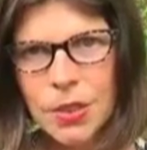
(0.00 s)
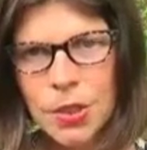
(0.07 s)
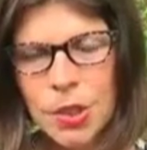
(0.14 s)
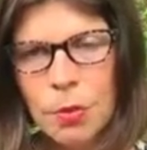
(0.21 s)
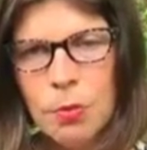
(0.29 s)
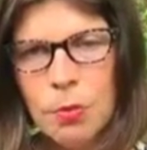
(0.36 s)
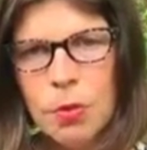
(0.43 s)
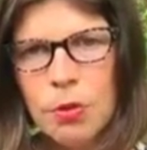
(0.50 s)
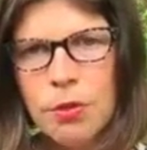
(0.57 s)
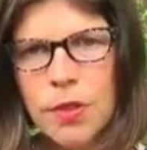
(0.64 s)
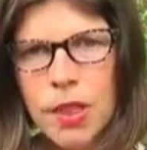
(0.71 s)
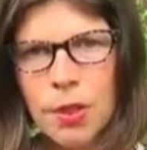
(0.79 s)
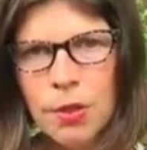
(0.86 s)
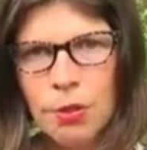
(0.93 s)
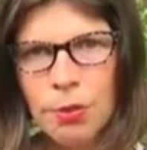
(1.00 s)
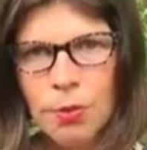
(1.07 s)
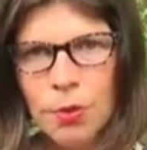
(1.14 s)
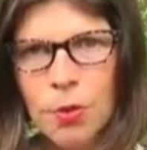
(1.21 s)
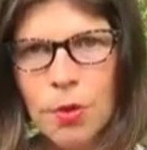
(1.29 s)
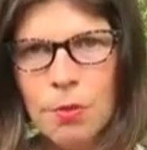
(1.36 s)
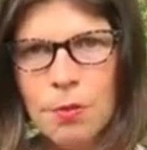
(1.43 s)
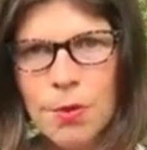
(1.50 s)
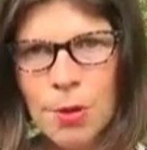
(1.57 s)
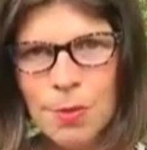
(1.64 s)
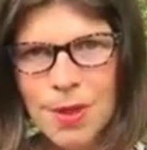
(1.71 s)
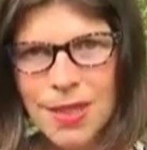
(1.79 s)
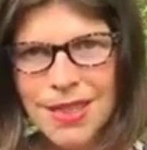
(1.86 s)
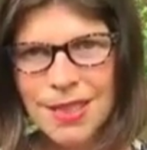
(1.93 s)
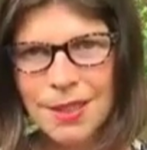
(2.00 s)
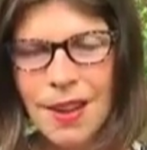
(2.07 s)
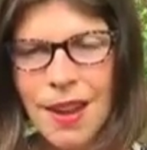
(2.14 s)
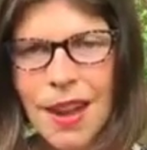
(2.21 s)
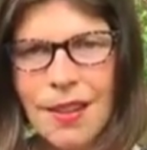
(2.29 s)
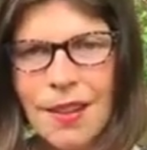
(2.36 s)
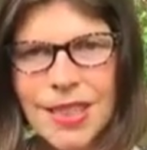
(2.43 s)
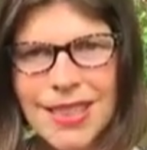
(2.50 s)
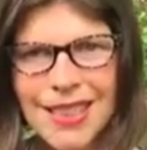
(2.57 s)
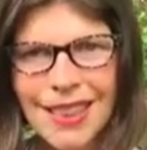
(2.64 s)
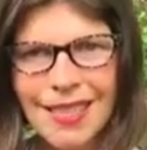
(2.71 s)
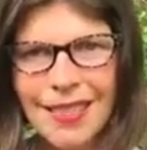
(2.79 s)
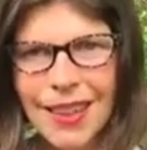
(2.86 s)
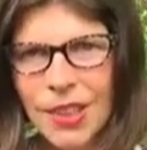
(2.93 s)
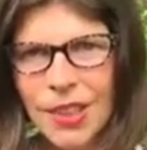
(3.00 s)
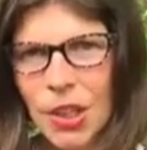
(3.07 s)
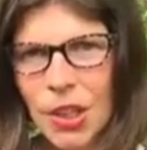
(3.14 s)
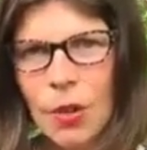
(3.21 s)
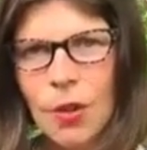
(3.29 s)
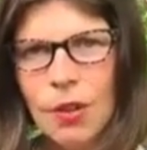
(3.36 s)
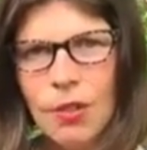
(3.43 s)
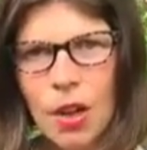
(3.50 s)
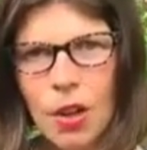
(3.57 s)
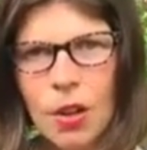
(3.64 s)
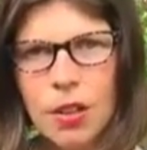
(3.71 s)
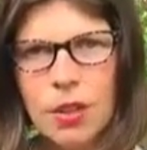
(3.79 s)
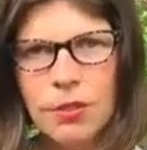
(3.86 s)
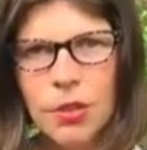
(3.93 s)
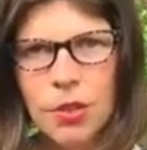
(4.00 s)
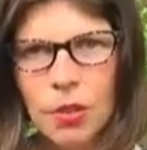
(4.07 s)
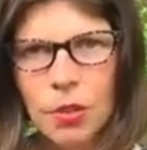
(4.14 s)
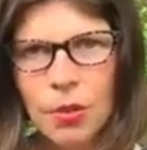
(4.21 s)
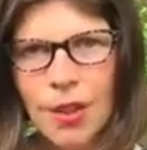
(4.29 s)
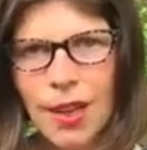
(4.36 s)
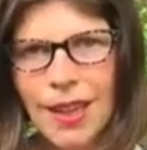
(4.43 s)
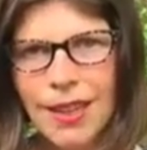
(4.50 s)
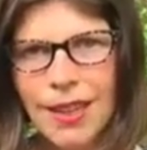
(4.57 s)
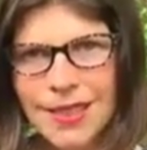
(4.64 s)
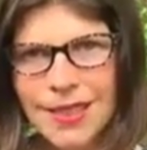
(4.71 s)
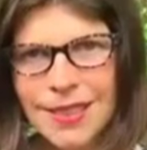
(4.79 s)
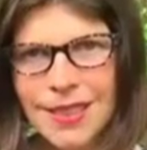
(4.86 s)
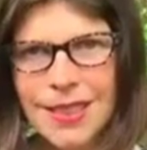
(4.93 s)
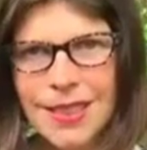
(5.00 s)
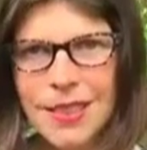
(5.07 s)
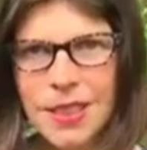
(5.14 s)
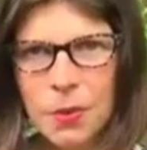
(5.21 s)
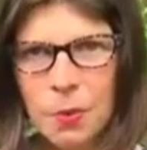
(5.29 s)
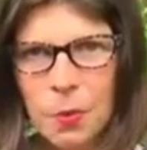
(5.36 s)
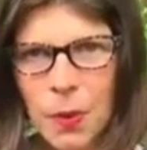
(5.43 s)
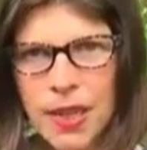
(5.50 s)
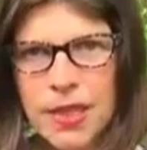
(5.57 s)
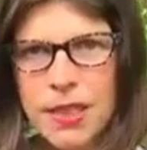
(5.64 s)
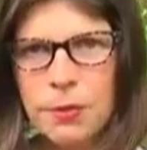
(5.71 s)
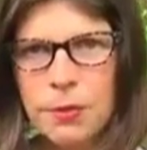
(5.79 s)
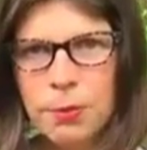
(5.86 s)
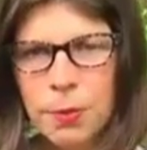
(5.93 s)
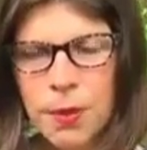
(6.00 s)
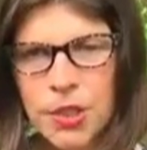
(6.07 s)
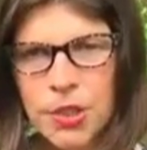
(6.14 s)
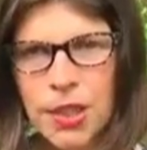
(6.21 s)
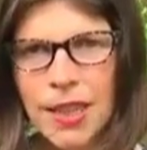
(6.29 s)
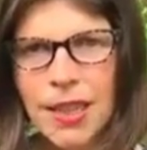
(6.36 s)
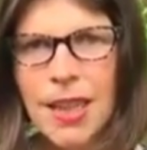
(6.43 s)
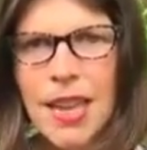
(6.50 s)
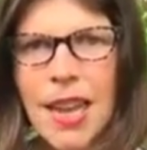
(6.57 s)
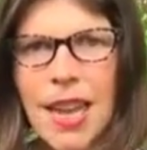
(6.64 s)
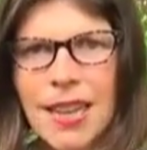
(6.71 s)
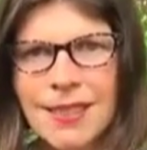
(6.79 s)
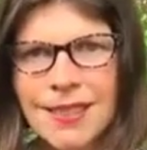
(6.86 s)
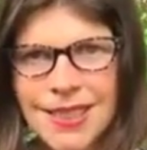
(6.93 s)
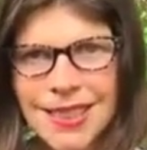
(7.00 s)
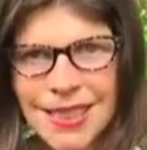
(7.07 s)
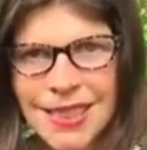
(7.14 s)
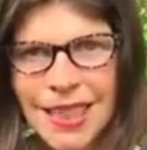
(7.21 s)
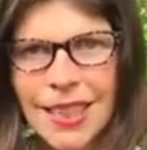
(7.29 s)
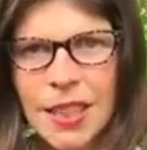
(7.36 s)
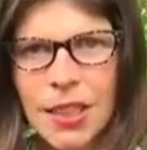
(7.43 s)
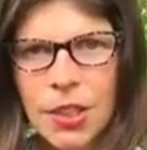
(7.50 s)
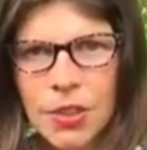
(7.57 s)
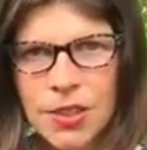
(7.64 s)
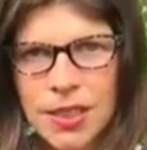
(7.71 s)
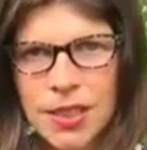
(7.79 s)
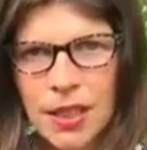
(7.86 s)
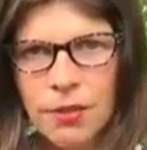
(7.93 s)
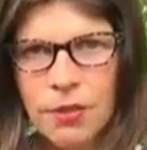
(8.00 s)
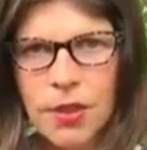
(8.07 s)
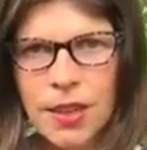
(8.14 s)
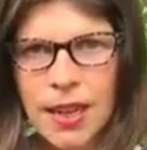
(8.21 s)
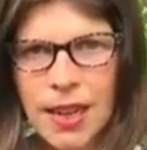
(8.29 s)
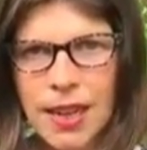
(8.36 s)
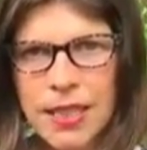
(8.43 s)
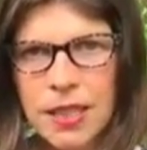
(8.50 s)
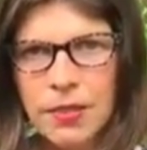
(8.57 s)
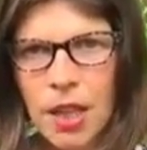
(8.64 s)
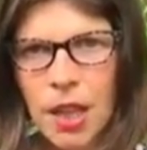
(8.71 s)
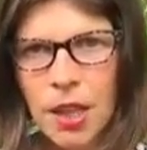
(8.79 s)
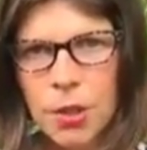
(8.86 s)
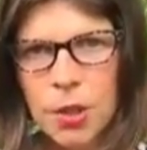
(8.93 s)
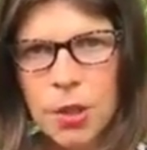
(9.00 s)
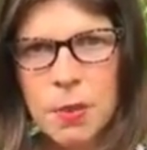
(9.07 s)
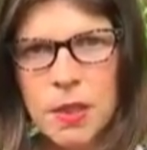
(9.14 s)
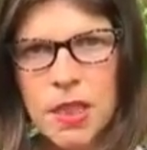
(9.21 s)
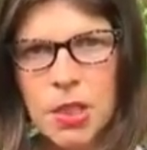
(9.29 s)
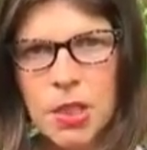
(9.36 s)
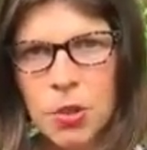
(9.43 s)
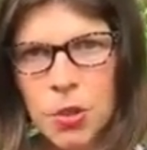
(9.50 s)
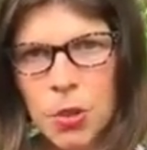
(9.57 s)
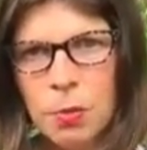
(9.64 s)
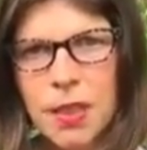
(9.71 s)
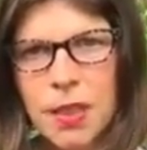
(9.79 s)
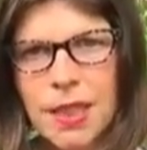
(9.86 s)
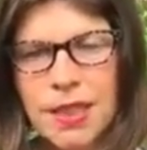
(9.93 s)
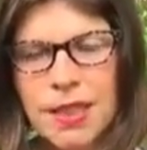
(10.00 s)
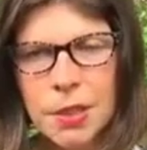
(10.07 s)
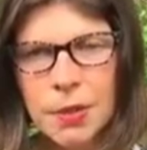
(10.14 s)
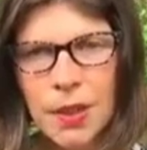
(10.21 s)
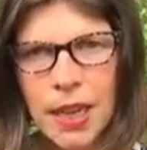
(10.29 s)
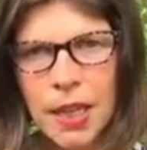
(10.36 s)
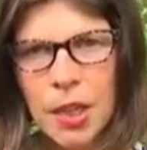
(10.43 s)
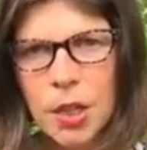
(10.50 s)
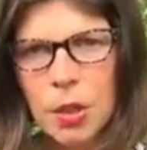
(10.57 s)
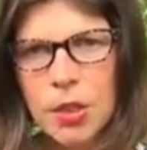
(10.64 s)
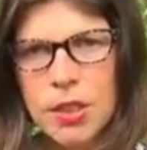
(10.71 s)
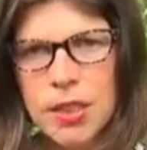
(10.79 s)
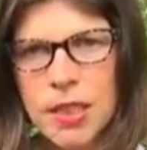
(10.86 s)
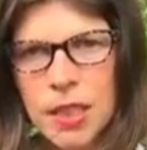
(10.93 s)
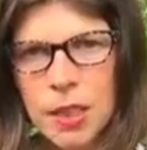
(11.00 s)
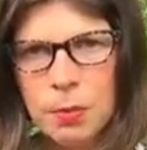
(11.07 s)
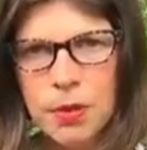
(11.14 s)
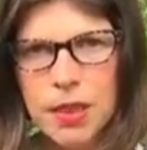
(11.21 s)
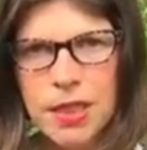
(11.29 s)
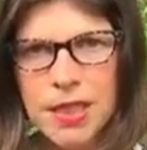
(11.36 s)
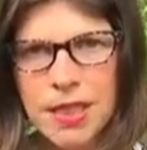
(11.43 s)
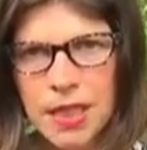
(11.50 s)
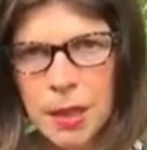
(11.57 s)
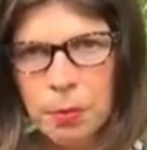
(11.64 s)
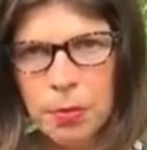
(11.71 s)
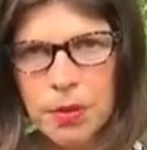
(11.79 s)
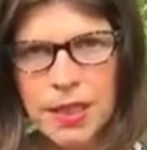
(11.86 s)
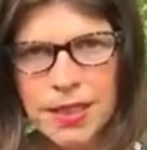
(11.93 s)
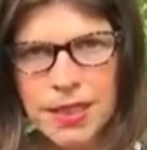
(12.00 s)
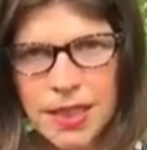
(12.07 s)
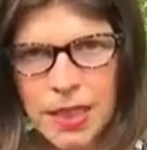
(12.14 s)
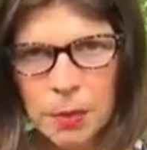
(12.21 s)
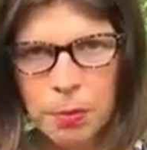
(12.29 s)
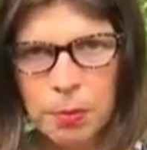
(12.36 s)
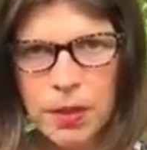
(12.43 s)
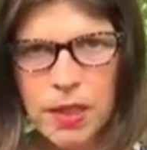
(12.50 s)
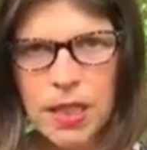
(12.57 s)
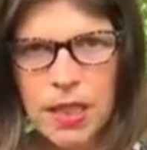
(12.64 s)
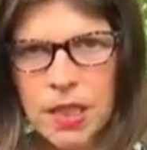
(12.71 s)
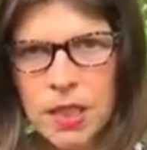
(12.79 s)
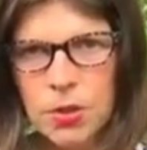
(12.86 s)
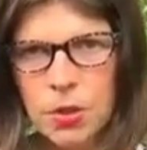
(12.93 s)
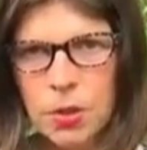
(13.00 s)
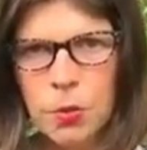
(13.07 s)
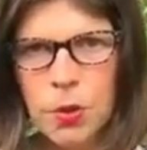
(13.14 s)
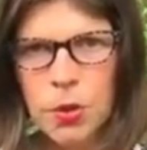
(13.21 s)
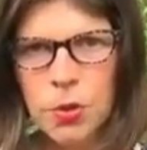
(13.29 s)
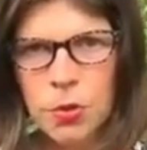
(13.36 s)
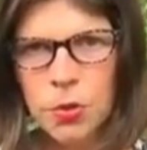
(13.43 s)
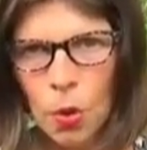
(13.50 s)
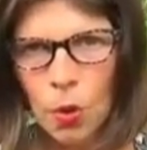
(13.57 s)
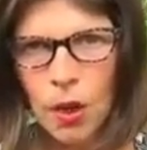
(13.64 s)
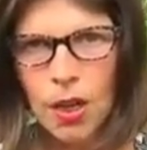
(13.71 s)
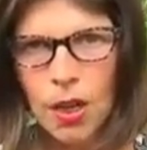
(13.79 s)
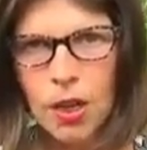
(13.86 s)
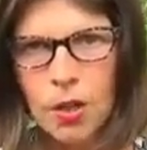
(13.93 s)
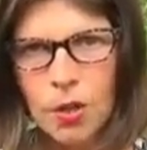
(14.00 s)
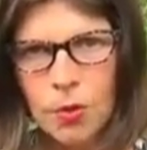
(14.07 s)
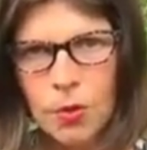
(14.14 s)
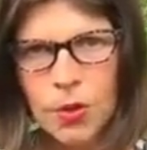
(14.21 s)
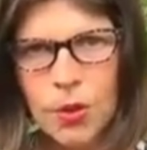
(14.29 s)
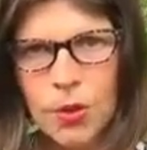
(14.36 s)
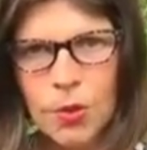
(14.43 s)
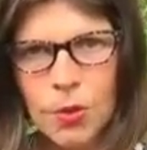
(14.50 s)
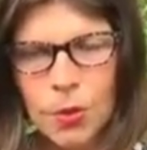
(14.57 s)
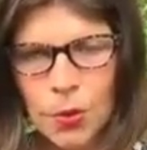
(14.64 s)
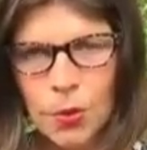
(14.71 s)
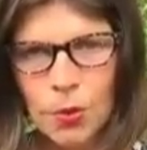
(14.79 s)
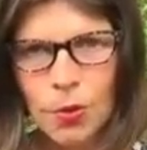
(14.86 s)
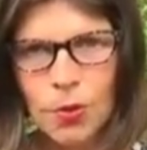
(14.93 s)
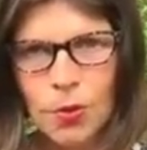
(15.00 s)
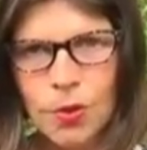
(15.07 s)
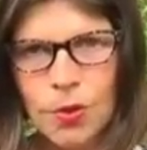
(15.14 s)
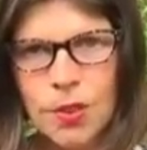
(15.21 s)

to moving through the moments of having to let go of all of your old identities and ways of reaching and seeing yourself through the eyes of others, because you begin to anchor deeply, deeply, deeply into your own truth.